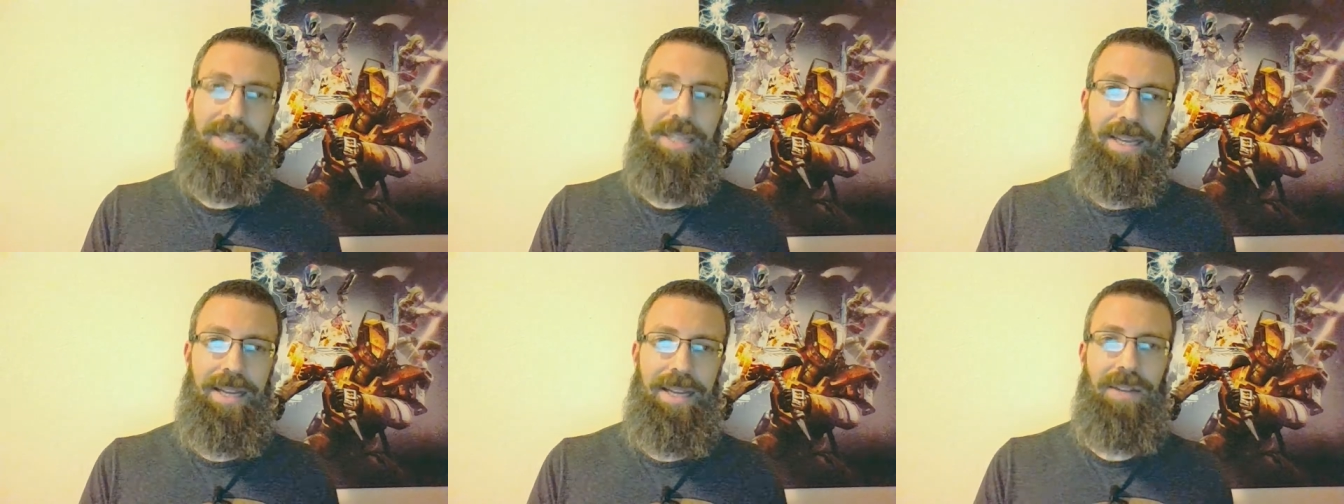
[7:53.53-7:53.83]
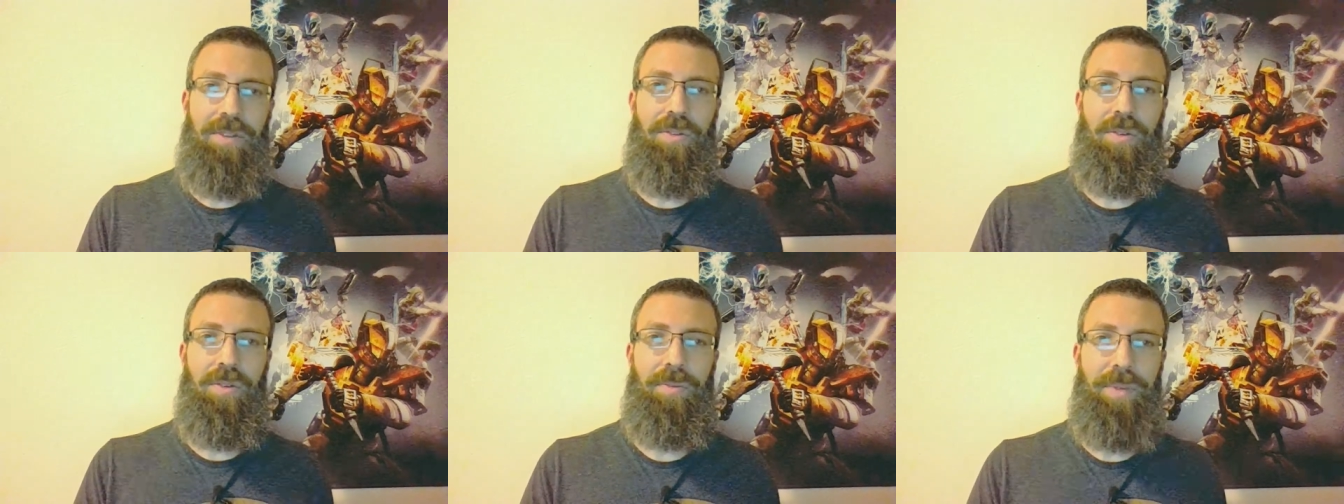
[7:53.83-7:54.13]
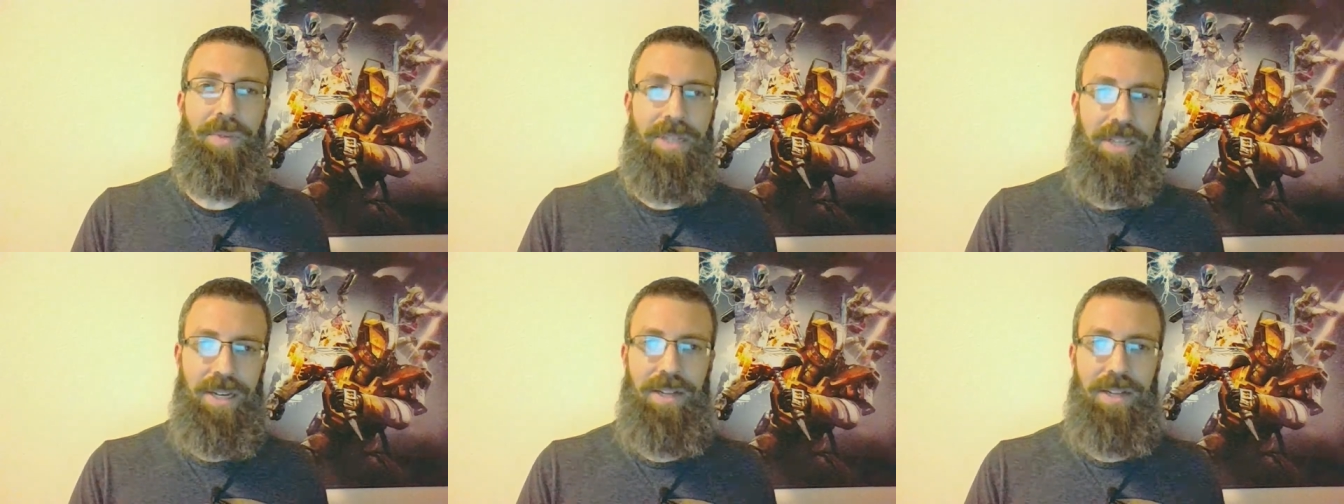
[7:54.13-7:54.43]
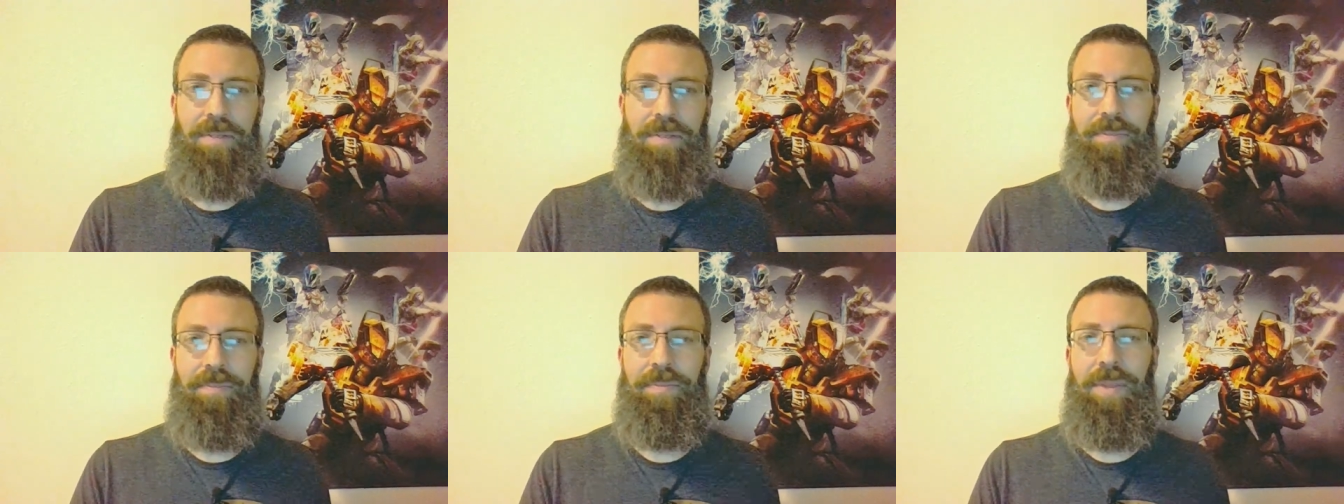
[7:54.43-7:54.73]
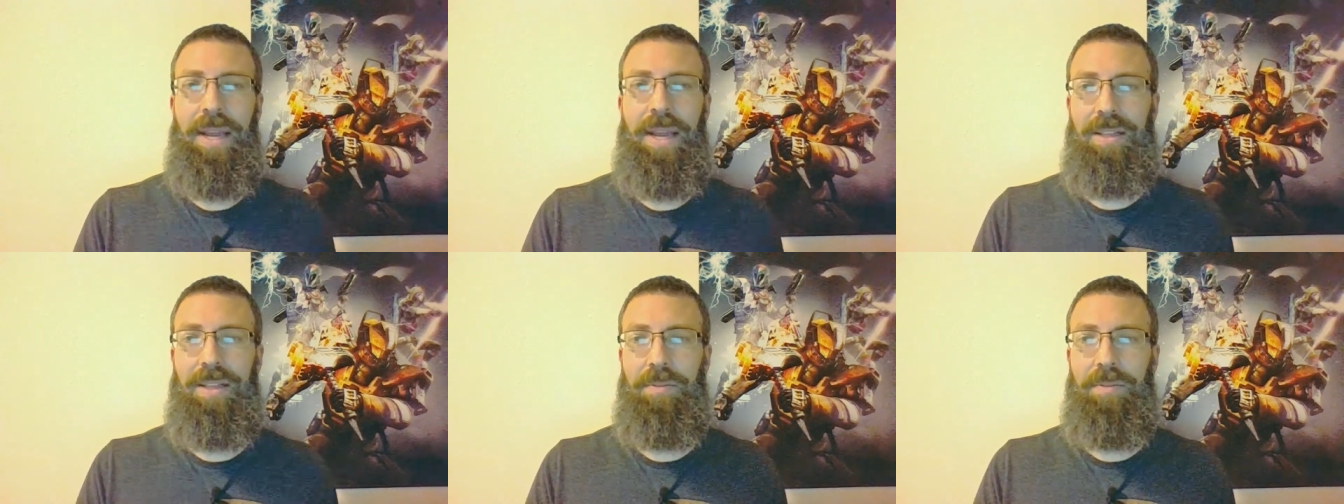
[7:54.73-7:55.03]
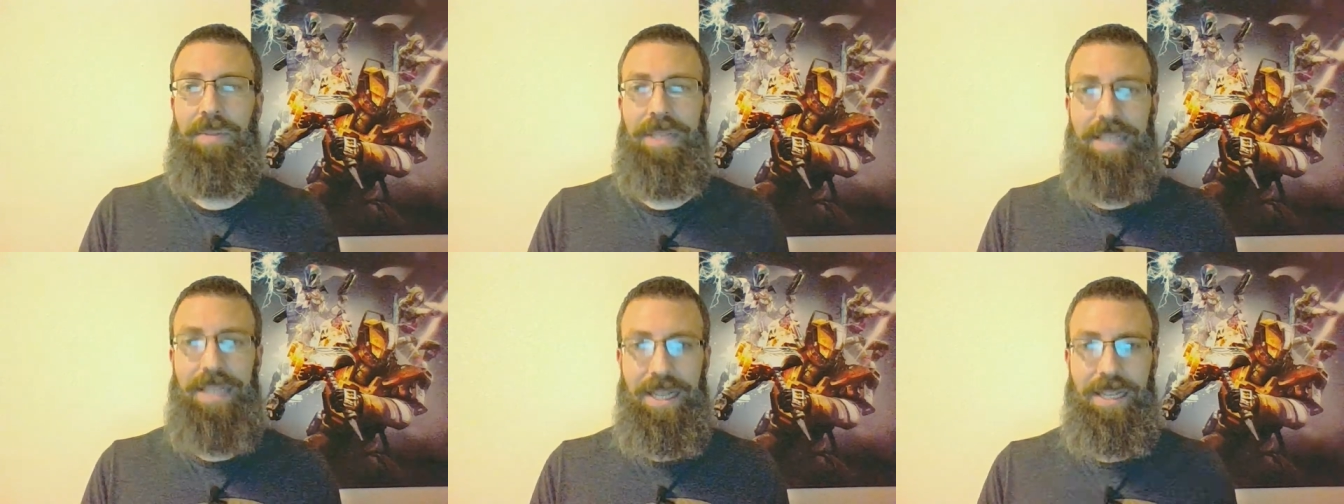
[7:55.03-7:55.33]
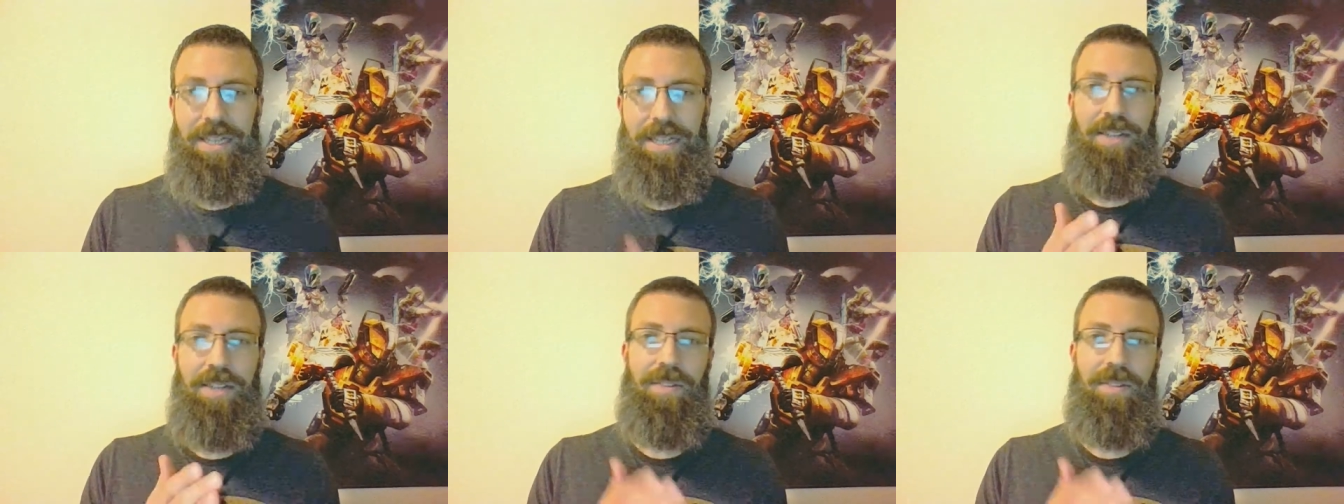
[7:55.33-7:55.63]
get, or become at the
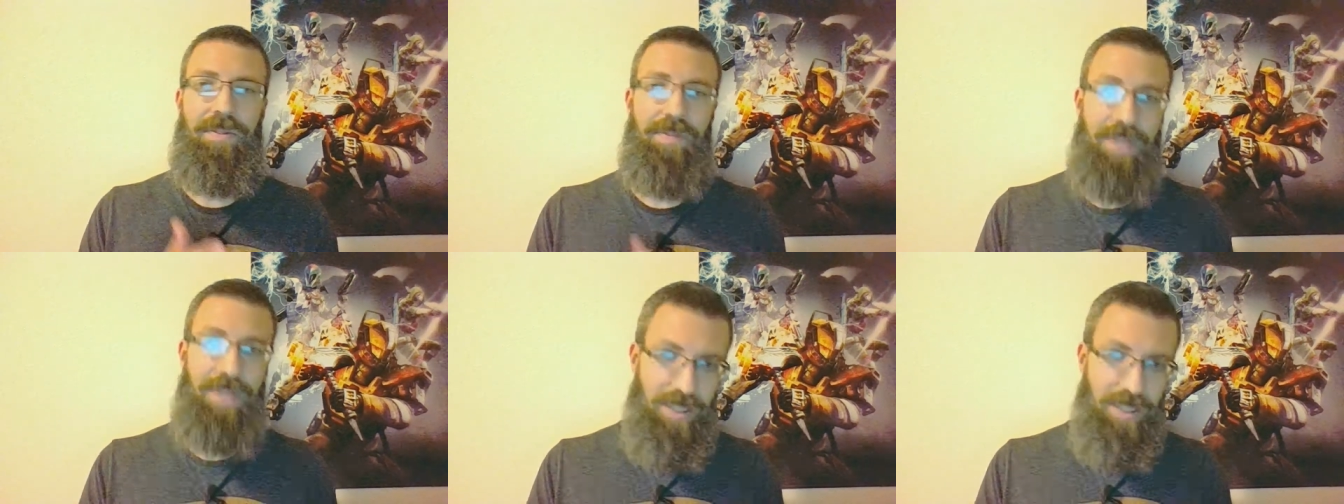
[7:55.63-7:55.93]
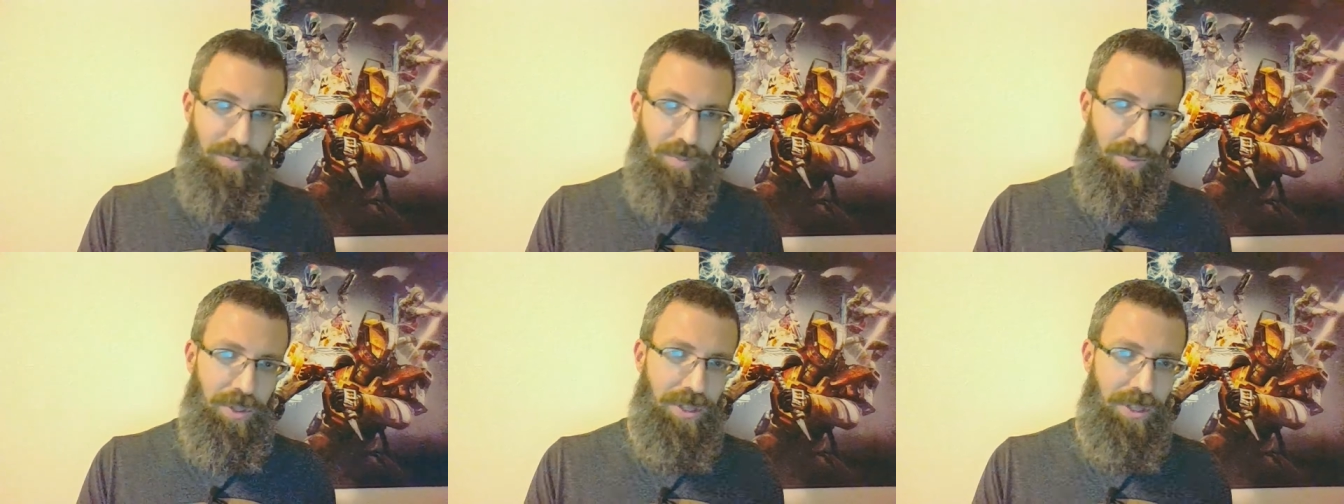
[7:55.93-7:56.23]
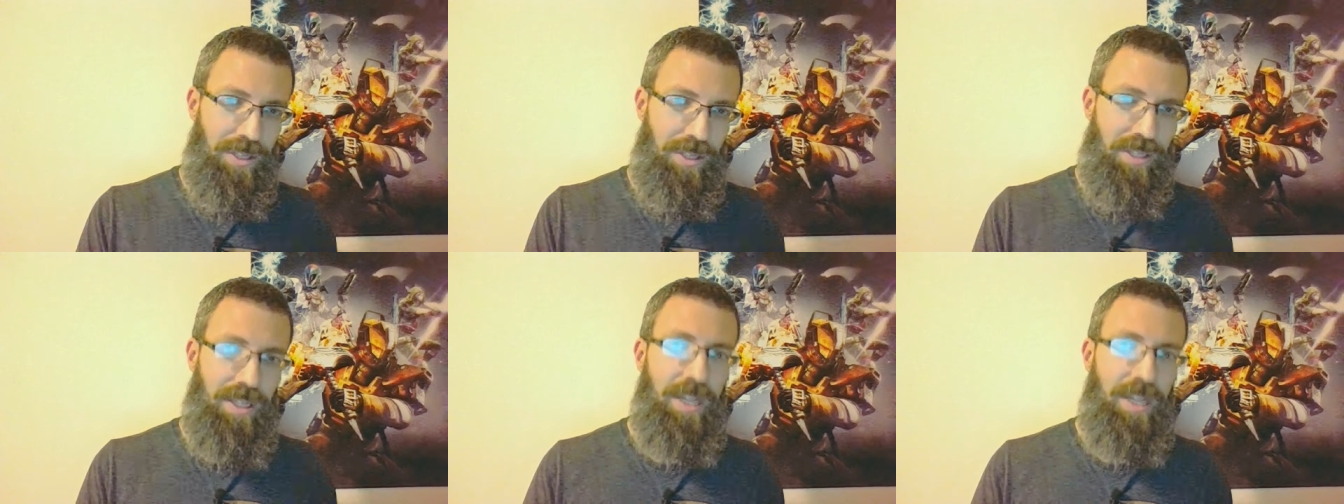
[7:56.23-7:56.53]
beginning of this book